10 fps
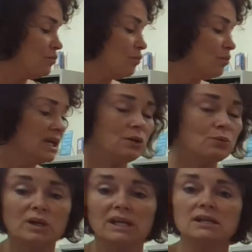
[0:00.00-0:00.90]
and
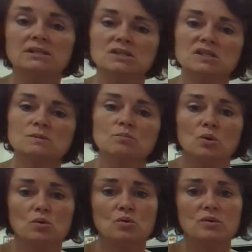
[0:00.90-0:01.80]
reread to
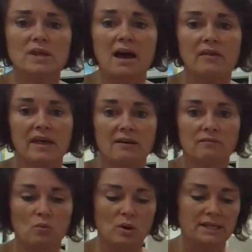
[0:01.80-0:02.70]
smooth out
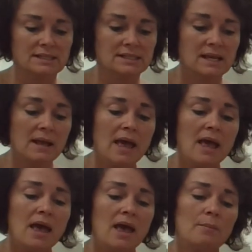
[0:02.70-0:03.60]
that voice.
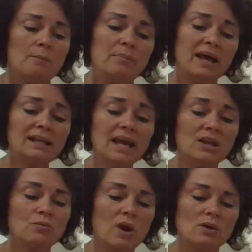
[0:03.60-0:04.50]

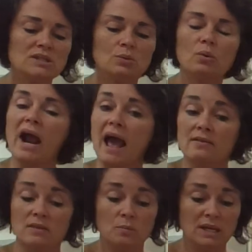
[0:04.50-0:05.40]
Bella and Rosie were
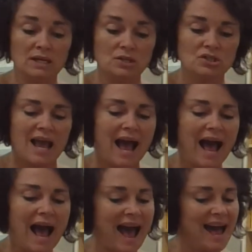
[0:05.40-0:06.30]
at the beach.
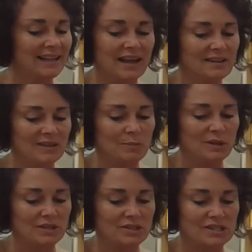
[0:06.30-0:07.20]
I like the
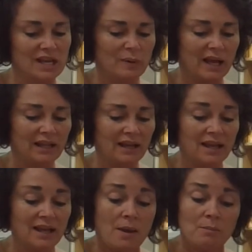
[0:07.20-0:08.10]
beach, said
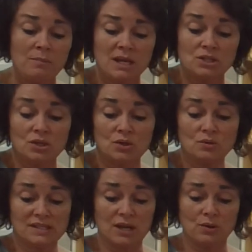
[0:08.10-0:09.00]
Bella. Me
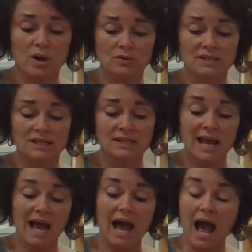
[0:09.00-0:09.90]
too, said
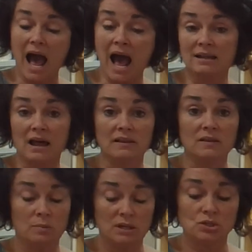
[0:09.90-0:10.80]
Rosie. I
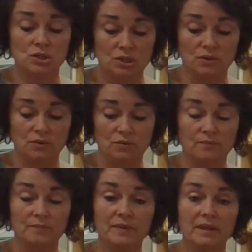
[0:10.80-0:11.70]
like the beach
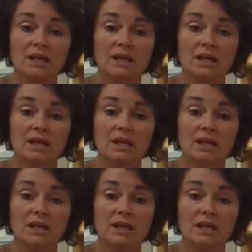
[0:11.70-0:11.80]
too.